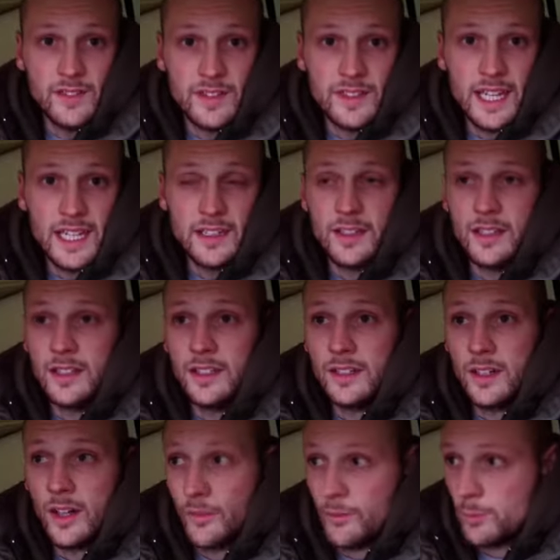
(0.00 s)
a take
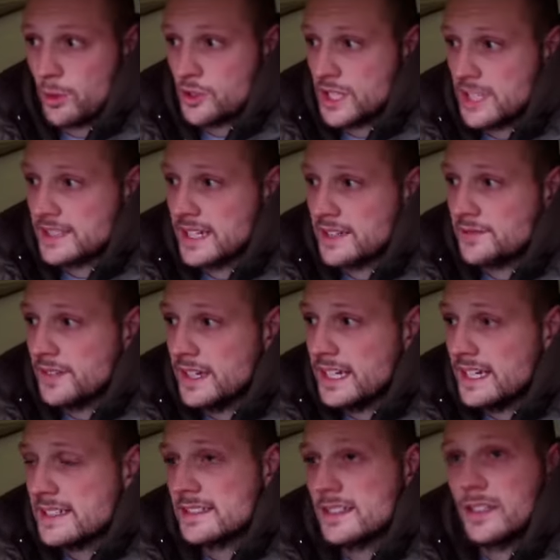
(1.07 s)
off Project A
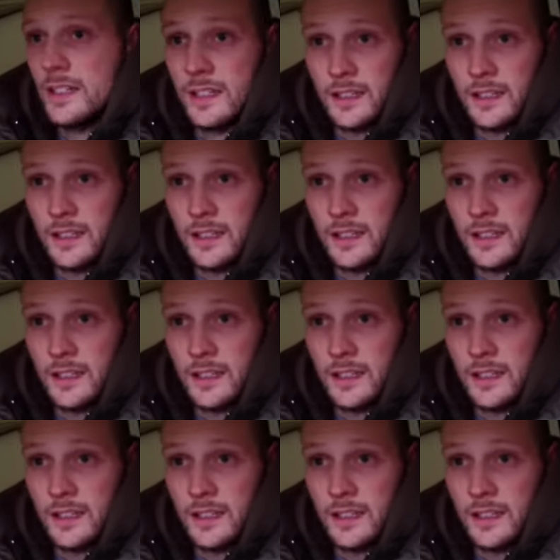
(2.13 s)
first.